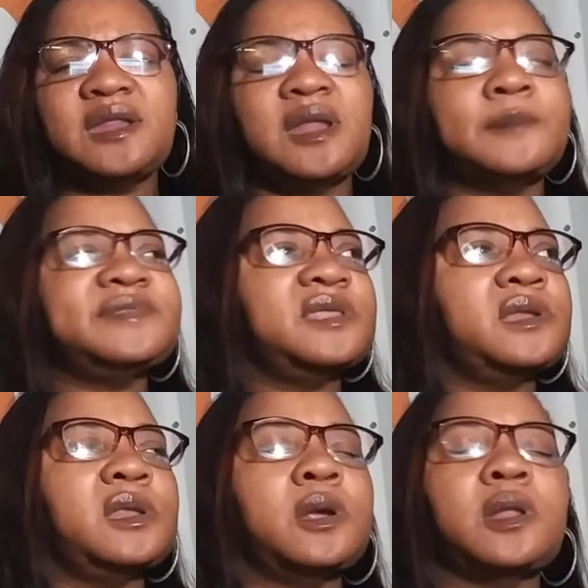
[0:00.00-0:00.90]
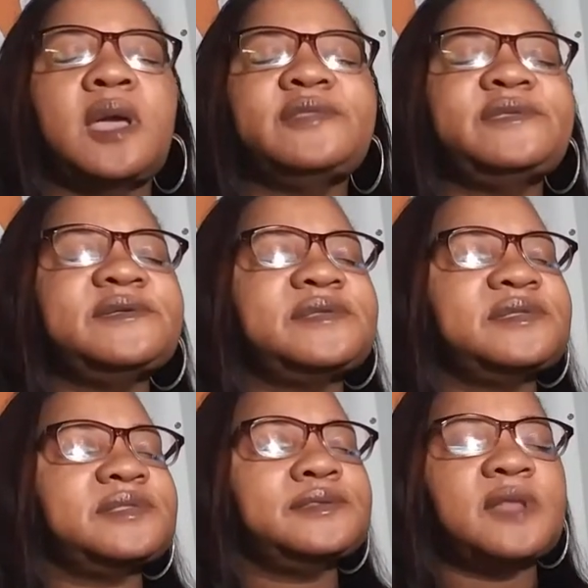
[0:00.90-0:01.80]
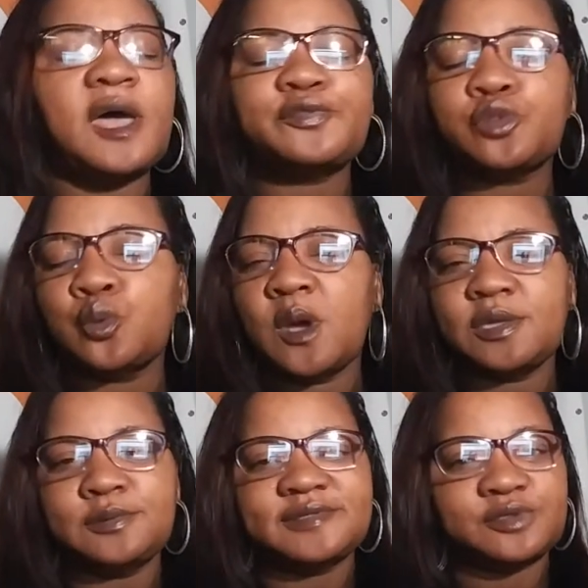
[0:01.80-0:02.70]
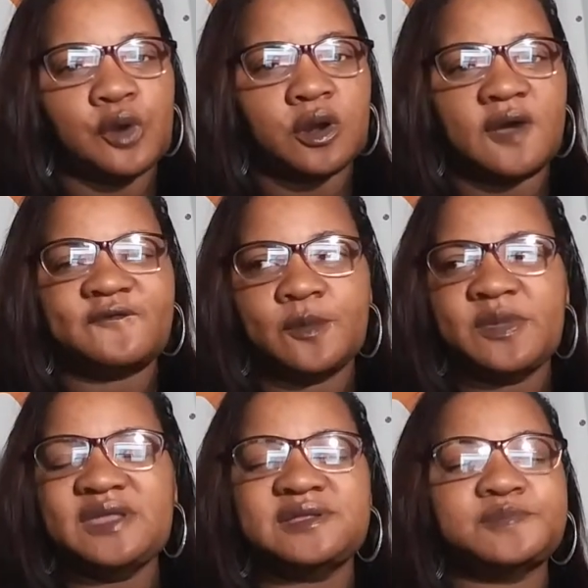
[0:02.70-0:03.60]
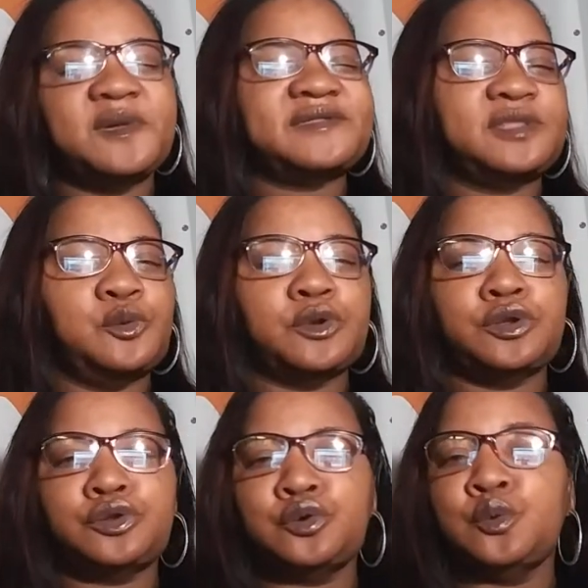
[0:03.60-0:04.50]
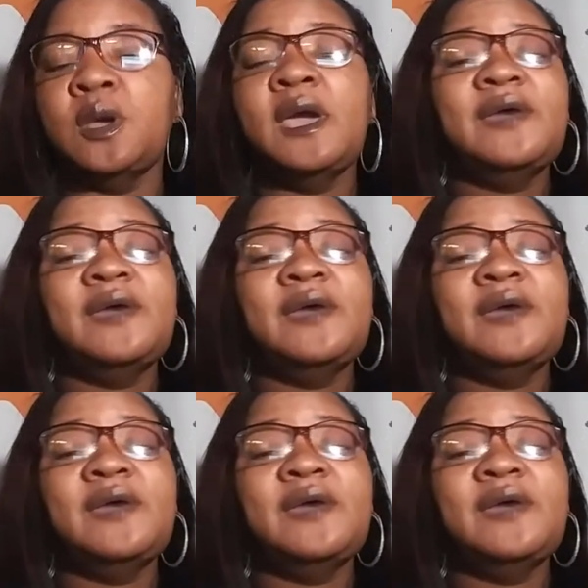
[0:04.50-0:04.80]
And I'm sitting there like, this is not the way you start off a meeting, especially with a dude